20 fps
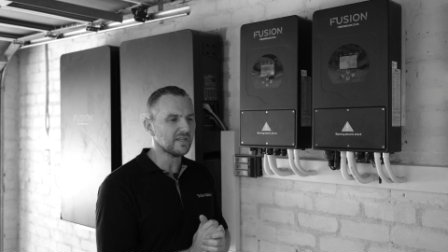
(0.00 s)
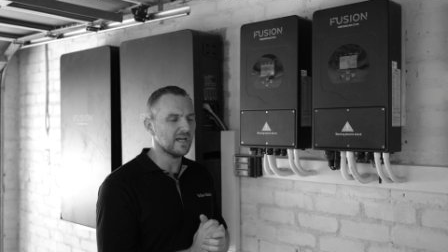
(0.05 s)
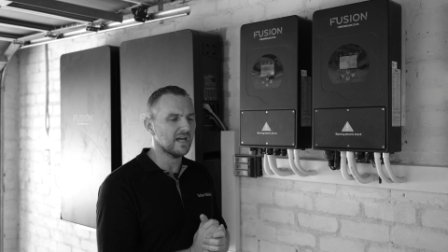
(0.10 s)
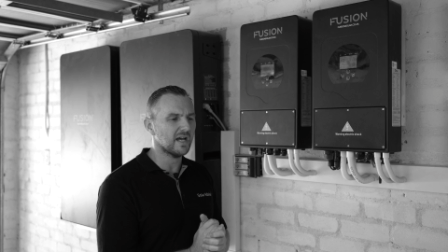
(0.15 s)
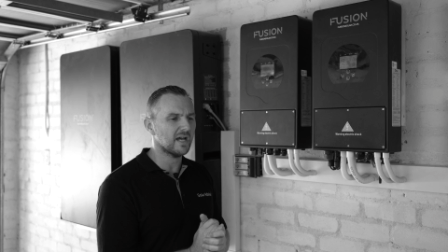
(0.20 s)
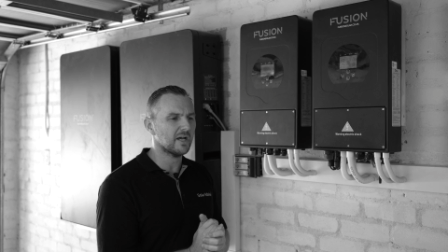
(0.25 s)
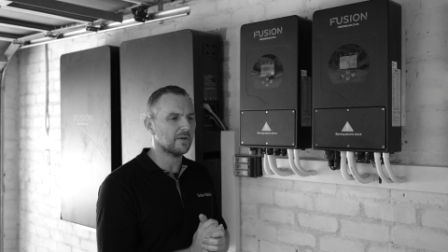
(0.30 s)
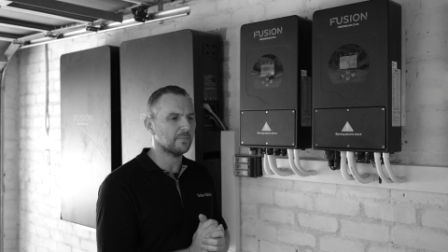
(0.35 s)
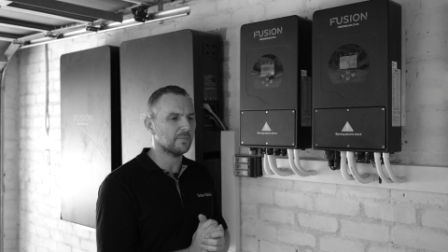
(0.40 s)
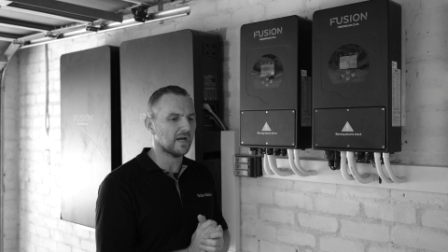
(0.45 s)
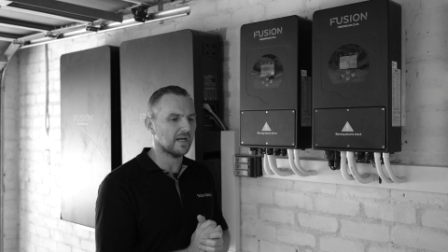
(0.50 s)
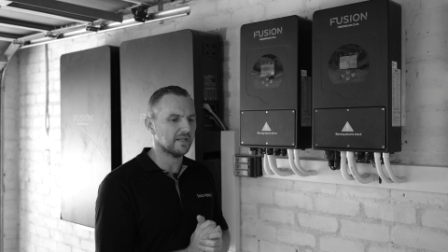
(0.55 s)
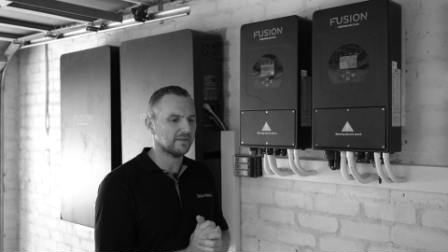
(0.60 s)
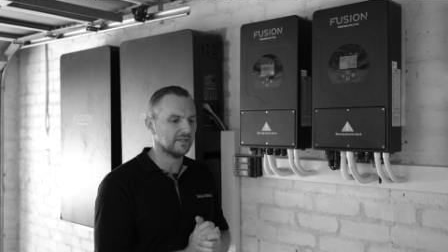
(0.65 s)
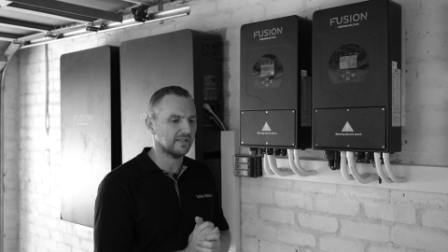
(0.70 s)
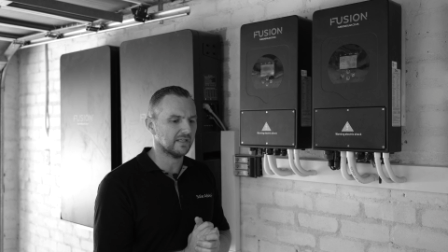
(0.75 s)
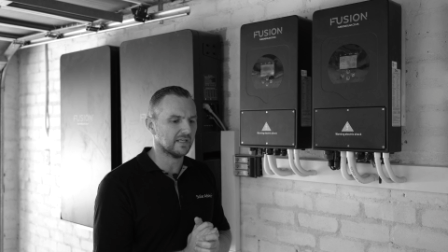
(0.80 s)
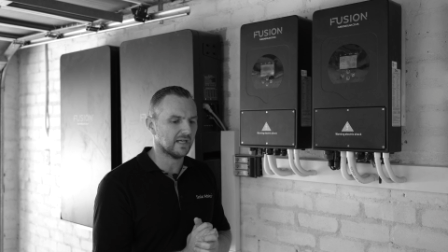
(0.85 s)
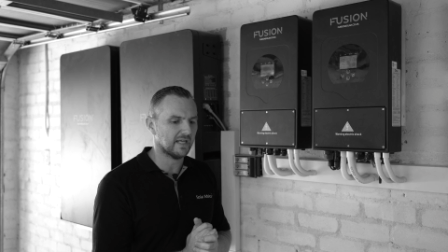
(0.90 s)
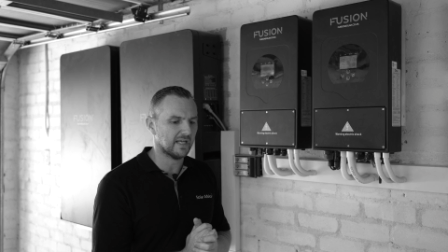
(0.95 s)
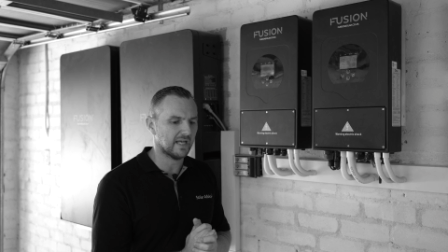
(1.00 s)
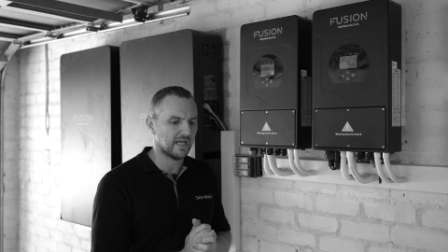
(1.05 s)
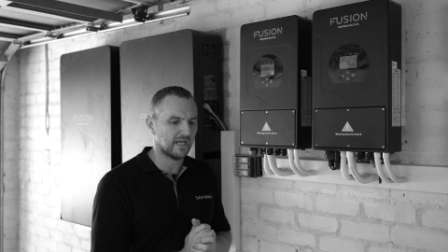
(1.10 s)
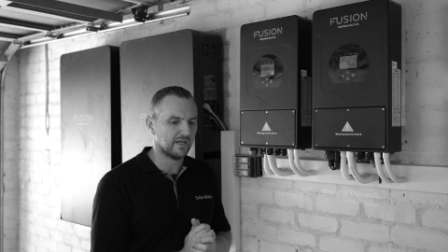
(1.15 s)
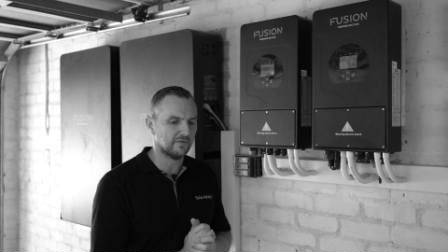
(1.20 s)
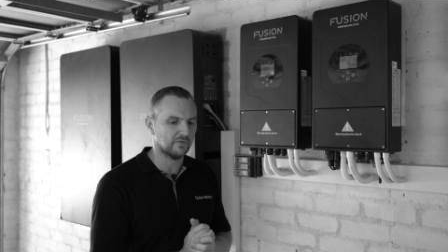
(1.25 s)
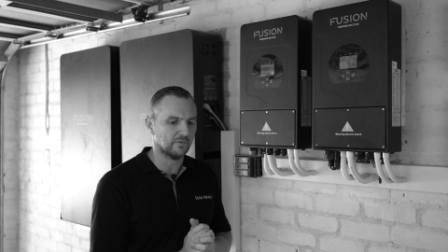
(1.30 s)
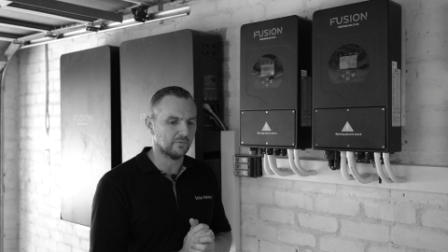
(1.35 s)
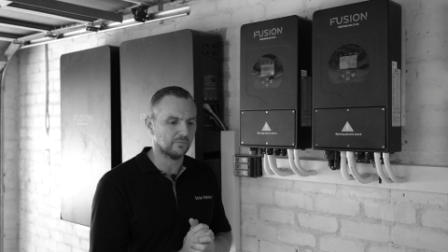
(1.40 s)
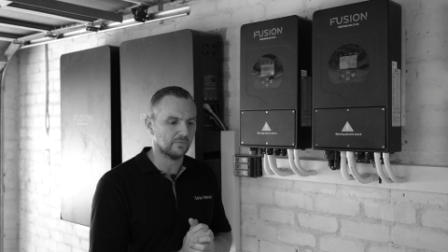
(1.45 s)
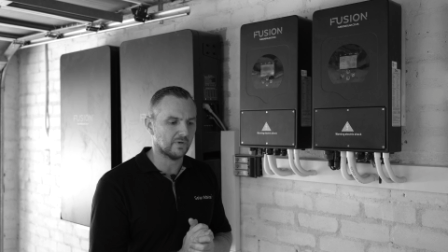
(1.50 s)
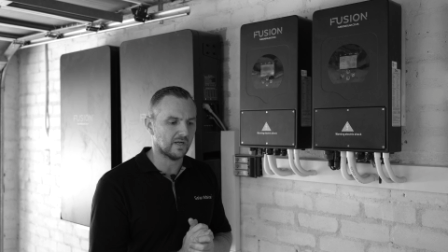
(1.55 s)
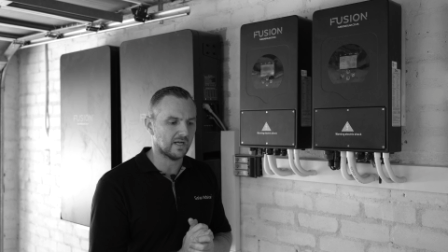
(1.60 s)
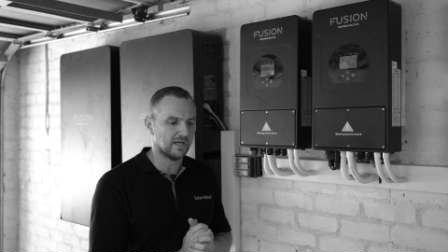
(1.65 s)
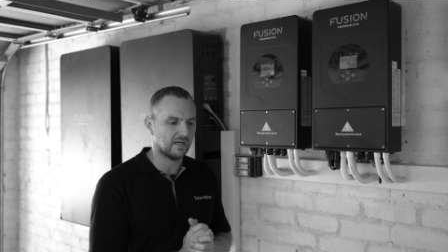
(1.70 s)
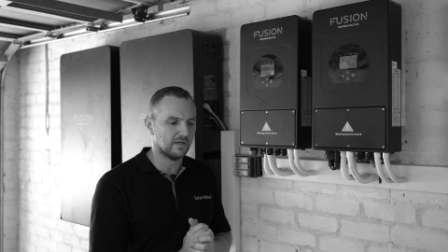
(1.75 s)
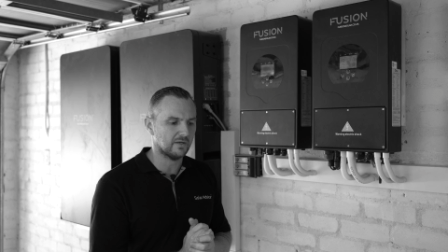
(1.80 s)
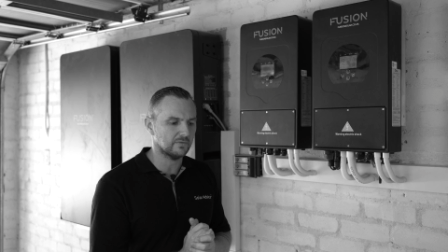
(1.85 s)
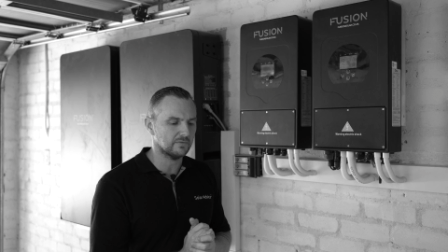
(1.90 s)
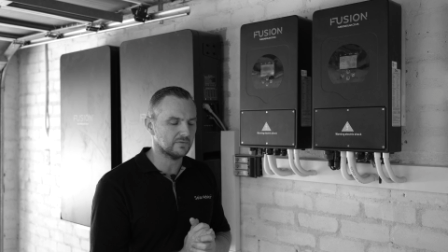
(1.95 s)
Um, I think I have
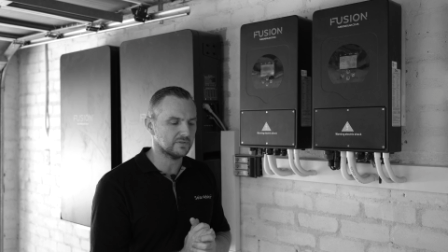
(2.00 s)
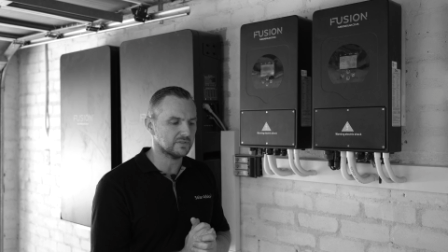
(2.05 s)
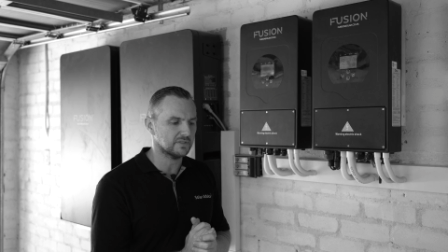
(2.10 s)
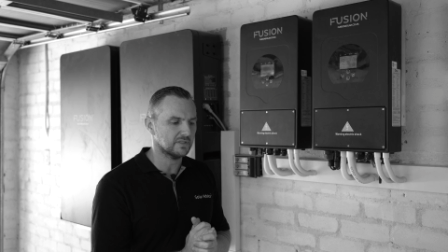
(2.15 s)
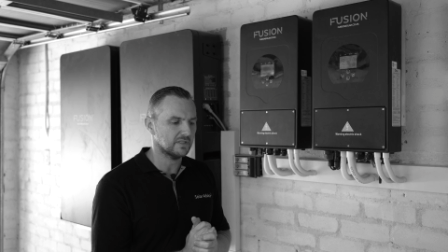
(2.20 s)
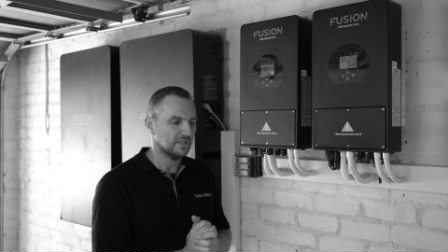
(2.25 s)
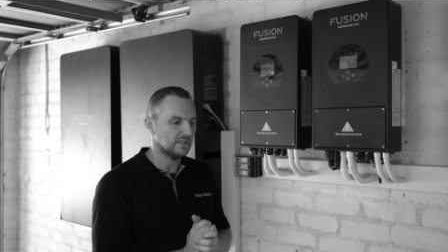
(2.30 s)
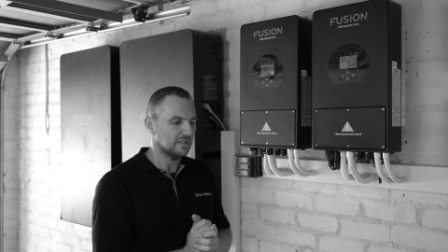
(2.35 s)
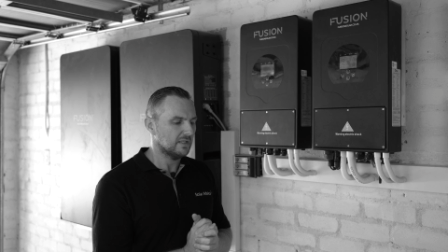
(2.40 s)
around,